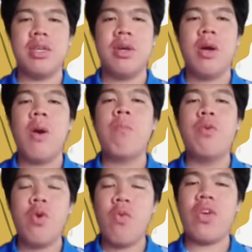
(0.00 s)

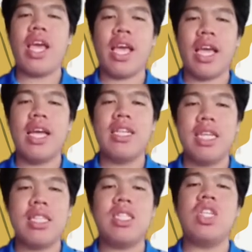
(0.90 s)
proving that
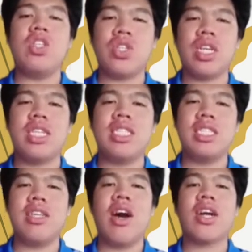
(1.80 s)
teachers
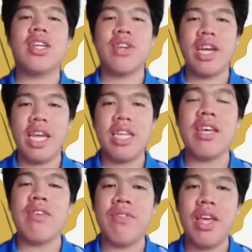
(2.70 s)
are
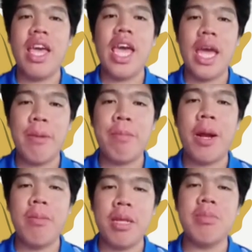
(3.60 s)
creative and
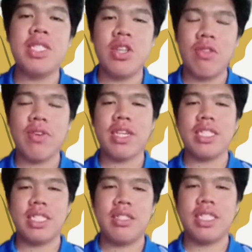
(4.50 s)
problem solvers.
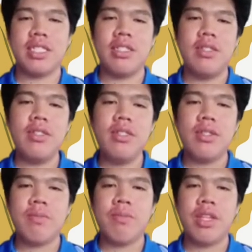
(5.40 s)

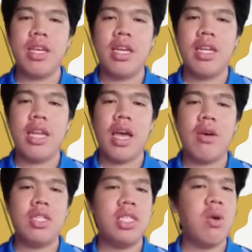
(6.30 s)
Now,
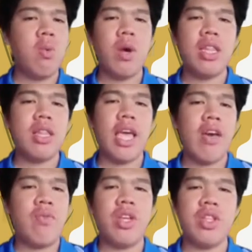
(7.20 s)
so what have we
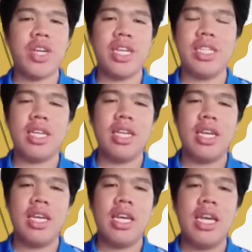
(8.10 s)
learned?
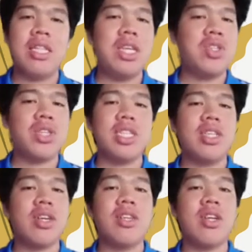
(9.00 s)
Teachers are
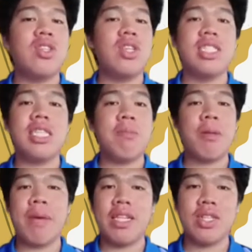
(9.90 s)
not just
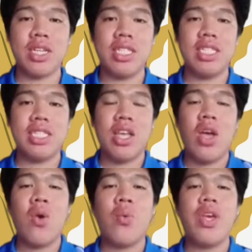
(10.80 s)
implementers.
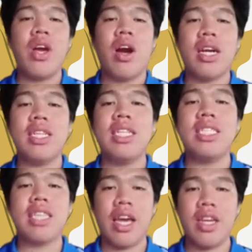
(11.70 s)
We are
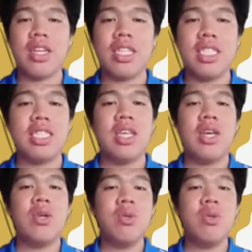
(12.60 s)
designers who